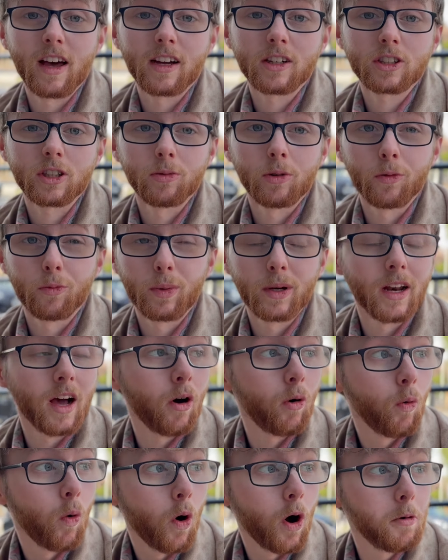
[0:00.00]
Actually, we've been to a
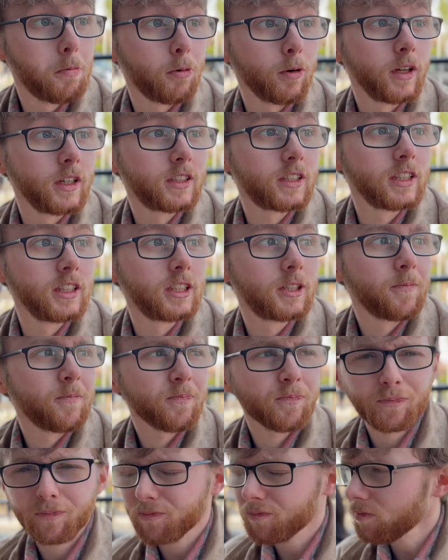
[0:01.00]
lot of places
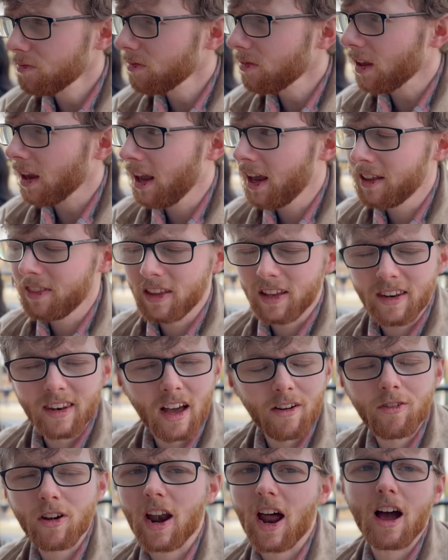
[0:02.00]
and they
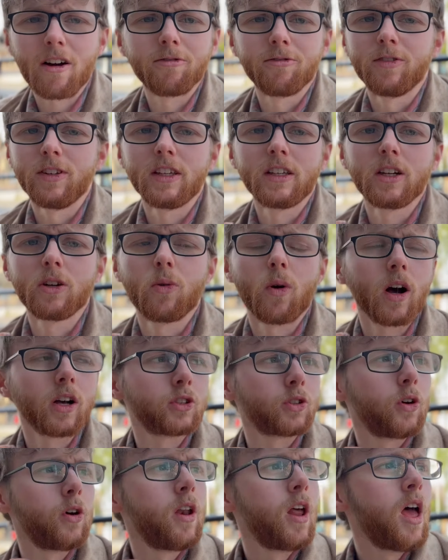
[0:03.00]
never have vegan
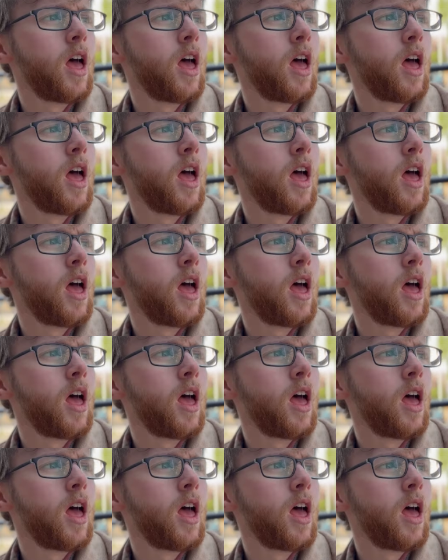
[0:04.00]
croissant.